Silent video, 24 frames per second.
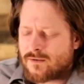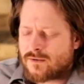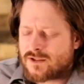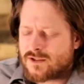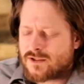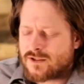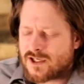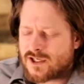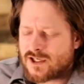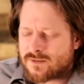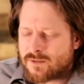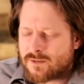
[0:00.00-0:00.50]

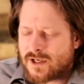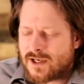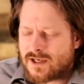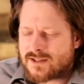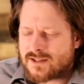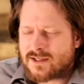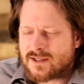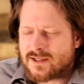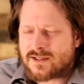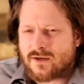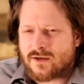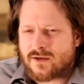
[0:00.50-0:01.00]
Just
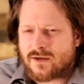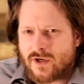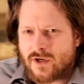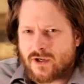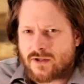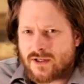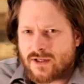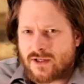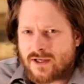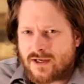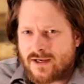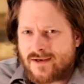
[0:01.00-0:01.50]
because it's a
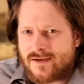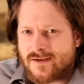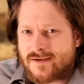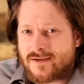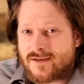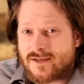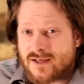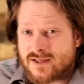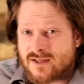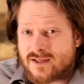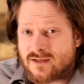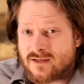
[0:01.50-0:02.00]
real need
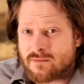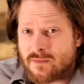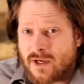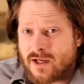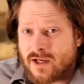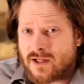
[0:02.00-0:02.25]
doesn't mean